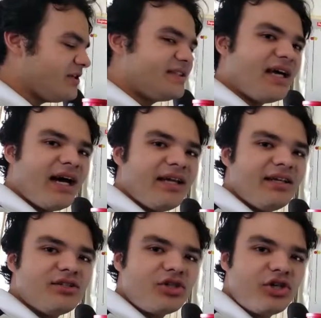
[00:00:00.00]
side
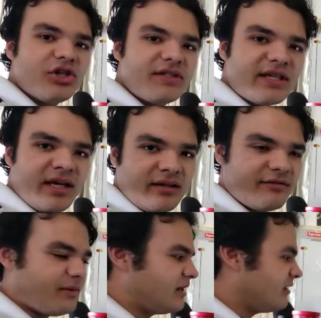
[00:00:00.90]
is a good side
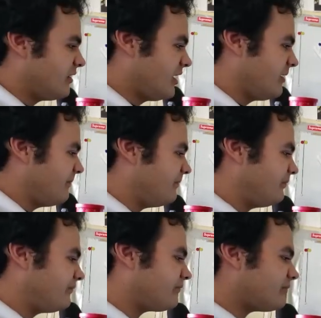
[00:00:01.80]
of me, okay?
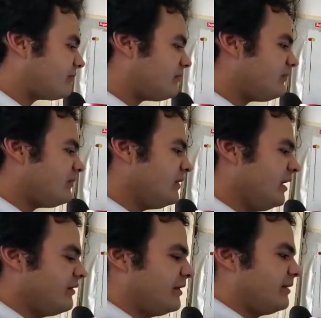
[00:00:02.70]

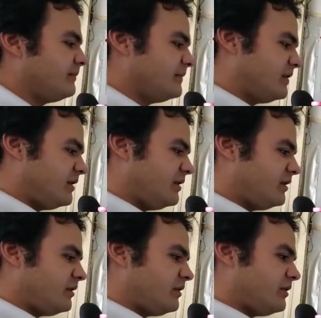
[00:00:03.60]
Anyway,
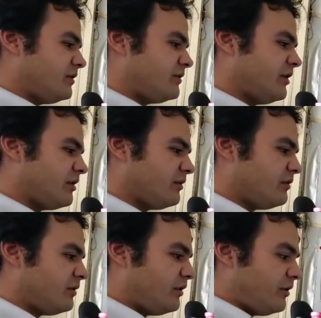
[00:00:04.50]
so
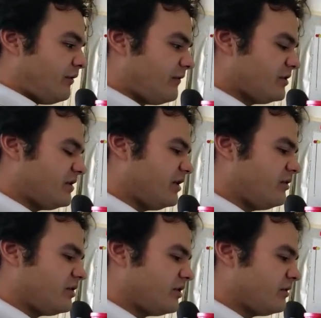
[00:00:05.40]
first thing
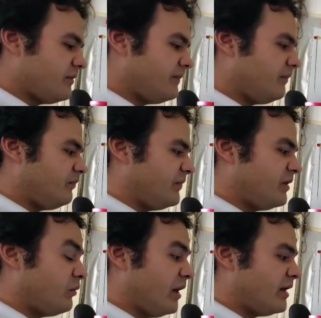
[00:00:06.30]
you do,
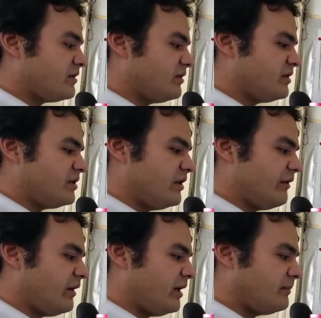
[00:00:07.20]
as soon as
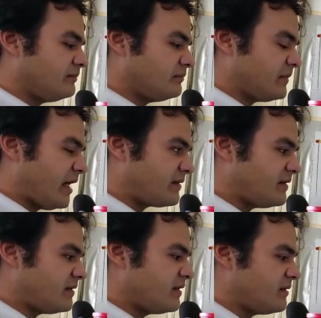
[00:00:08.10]
you um,
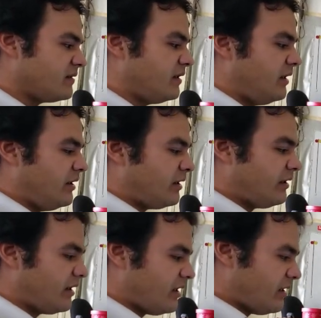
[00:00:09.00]
access this,
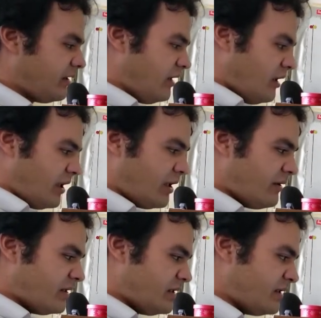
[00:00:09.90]
click on the
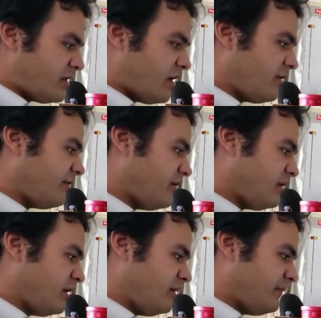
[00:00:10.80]
ARK-OS installer
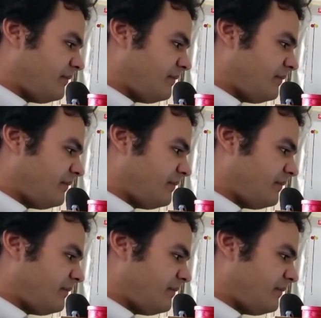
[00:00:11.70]
folder.